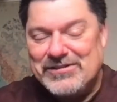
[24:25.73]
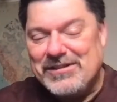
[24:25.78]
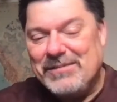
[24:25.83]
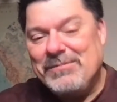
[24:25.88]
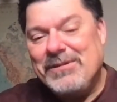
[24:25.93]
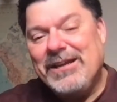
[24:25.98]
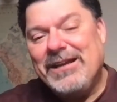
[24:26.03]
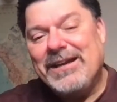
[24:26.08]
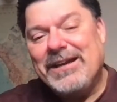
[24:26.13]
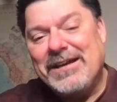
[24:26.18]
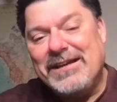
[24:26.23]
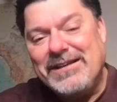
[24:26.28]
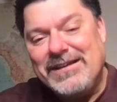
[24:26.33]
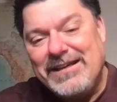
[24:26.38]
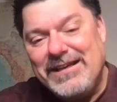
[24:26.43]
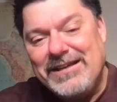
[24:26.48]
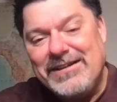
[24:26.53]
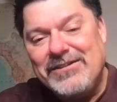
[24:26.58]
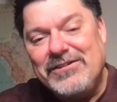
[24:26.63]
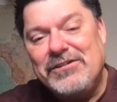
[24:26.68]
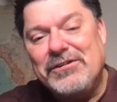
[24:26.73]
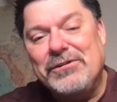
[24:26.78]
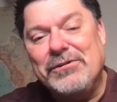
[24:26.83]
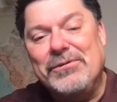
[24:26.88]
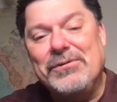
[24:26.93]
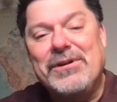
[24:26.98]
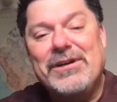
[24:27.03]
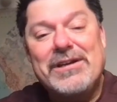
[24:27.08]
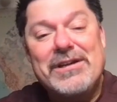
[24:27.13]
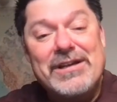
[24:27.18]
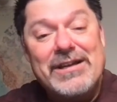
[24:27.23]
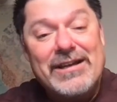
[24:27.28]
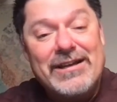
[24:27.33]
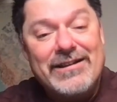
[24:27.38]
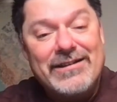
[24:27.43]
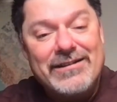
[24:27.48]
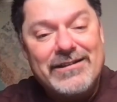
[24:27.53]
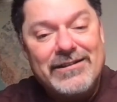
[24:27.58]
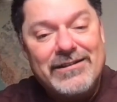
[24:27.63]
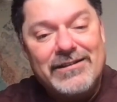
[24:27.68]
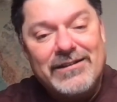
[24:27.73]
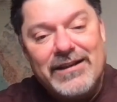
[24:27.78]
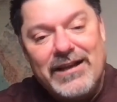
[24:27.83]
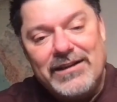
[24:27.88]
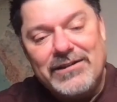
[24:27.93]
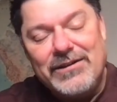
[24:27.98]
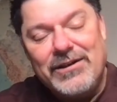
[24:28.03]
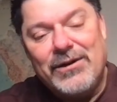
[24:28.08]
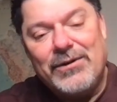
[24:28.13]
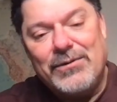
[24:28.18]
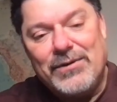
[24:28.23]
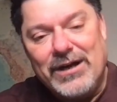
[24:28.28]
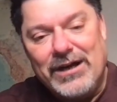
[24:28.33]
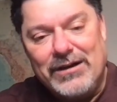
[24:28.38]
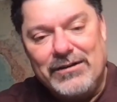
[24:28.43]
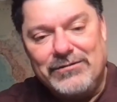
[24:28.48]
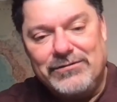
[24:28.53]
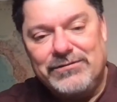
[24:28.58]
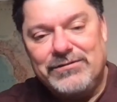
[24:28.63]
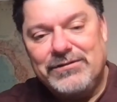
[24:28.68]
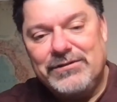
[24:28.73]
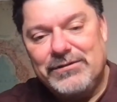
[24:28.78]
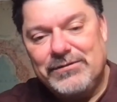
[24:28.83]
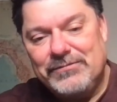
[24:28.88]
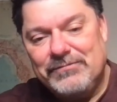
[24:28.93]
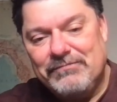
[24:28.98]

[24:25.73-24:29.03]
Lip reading: something I need to let go of,